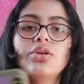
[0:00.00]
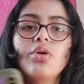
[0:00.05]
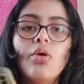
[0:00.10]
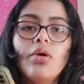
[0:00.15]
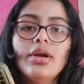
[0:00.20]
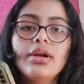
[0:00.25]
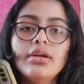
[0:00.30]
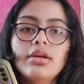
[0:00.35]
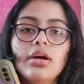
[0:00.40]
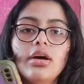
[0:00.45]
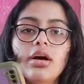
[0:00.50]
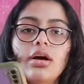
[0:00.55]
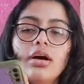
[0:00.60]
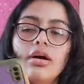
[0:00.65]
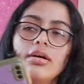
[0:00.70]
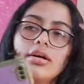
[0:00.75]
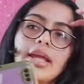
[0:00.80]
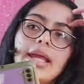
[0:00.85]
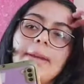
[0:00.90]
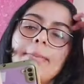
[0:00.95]

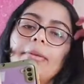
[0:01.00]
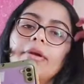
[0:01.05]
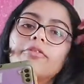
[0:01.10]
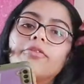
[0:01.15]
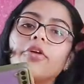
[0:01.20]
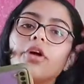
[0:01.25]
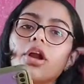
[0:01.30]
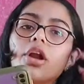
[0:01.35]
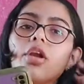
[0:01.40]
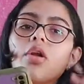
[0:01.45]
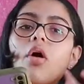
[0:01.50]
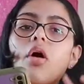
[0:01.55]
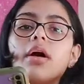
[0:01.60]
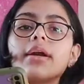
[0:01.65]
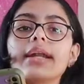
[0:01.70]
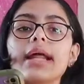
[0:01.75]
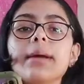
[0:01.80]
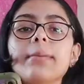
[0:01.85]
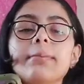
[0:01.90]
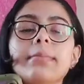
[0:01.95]
Don't keep it for a
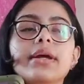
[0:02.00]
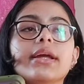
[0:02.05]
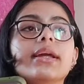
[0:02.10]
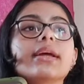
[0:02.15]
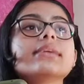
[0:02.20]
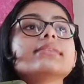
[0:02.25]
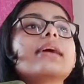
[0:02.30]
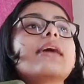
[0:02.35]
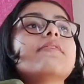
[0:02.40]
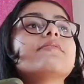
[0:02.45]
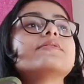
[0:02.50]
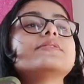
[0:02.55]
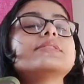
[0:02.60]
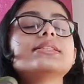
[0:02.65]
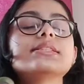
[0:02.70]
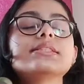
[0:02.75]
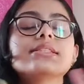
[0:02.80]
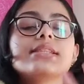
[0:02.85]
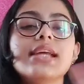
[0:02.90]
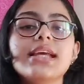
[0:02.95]
long time, because I've
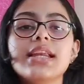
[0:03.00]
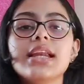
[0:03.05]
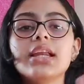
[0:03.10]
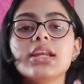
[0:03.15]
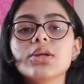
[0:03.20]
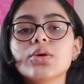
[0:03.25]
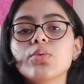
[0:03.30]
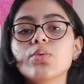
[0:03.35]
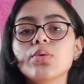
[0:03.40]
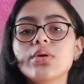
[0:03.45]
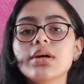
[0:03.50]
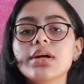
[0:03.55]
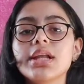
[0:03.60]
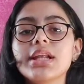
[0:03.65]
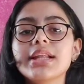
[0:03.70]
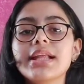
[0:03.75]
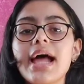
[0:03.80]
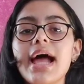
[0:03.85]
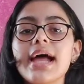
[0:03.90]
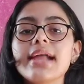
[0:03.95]
seen in
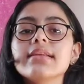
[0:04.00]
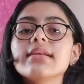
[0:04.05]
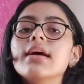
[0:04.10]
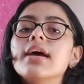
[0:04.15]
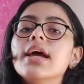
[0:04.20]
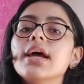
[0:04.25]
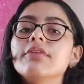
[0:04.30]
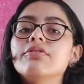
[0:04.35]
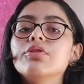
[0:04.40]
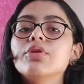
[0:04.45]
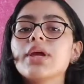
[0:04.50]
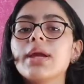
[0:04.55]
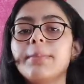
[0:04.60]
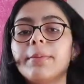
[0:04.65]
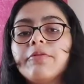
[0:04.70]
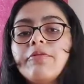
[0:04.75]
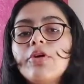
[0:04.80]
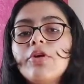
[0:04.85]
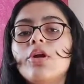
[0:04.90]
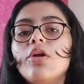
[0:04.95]
Google that if you
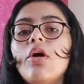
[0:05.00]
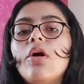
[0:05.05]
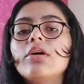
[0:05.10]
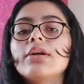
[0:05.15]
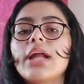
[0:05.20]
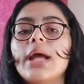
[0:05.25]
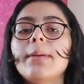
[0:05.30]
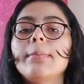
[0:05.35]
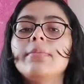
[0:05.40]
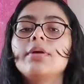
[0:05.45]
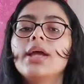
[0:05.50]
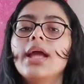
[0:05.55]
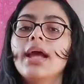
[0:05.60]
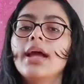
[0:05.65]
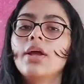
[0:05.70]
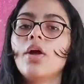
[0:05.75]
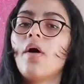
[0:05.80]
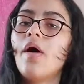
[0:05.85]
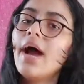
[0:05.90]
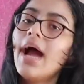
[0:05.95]
keep it for a long time,
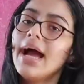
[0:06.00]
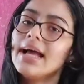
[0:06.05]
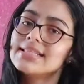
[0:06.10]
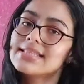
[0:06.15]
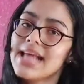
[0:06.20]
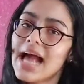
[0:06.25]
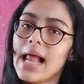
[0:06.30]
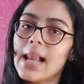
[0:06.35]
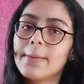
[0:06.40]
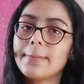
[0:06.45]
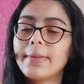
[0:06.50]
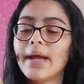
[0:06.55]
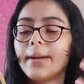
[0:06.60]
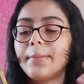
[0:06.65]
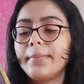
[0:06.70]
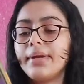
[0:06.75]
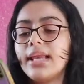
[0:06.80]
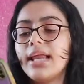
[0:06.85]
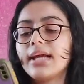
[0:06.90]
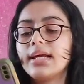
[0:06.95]
your scalp
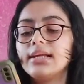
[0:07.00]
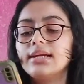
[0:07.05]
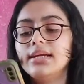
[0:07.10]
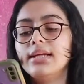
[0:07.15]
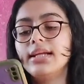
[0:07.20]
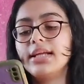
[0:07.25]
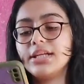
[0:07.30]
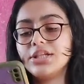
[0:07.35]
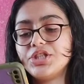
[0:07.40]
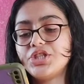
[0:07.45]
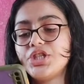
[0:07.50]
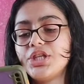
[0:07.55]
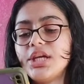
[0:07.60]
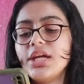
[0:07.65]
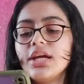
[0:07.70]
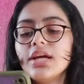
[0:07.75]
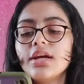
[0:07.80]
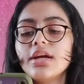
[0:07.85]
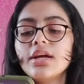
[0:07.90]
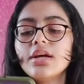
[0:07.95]
can be like a little
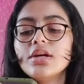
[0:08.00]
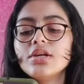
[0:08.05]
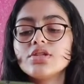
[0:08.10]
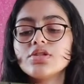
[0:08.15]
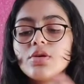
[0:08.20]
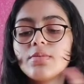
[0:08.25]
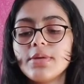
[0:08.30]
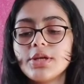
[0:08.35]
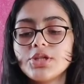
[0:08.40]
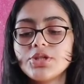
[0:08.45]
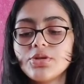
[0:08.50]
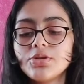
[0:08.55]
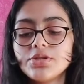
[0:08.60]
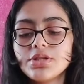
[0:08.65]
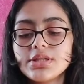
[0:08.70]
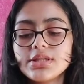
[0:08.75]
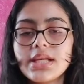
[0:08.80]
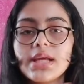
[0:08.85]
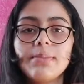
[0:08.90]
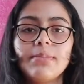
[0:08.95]
itchy. So make sure you
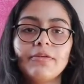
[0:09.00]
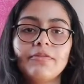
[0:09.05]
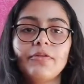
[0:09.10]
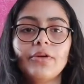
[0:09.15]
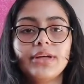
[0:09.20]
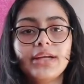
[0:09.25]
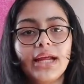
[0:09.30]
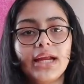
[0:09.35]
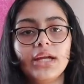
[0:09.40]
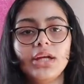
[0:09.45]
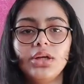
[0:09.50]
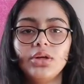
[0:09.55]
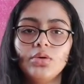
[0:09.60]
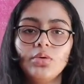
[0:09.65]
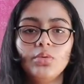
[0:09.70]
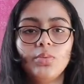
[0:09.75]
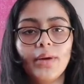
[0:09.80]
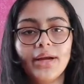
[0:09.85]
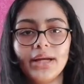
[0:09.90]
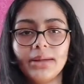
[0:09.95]
just keep it for 10
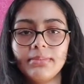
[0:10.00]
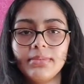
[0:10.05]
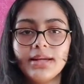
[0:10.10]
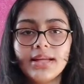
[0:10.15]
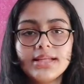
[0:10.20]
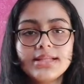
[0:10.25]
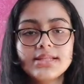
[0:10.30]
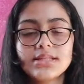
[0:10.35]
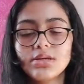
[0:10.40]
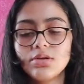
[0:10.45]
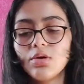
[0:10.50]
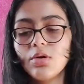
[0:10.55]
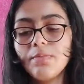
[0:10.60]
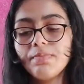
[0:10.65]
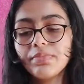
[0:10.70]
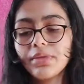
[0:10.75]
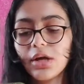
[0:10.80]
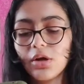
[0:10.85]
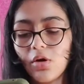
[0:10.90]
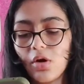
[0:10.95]
to 20 minutes, you
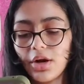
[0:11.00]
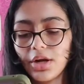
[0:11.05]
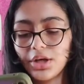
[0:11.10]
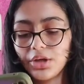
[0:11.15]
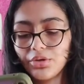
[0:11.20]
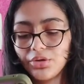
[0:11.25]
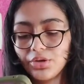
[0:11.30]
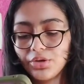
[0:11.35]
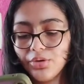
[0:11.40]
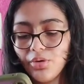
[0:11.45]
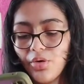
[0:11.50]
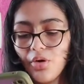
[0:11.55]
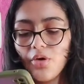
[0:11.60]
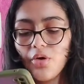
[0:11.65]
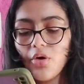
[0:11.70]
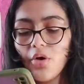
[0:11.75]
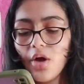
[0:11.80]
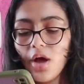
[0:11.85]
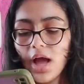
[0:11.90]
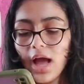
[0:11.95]
know, according to you.
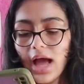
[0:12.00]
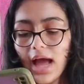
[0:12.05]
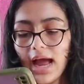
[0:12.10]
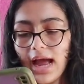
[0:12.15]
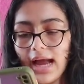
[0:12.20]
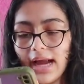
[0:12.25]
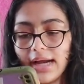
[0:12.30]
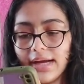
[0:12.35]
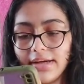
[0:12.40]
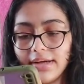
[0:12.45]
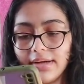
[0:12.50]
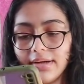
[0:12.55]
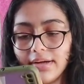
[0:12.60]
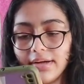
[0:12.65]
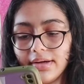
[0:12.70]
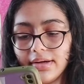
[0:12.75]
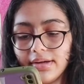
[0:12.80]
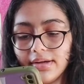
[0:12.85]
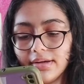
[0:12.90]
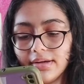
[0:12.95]
And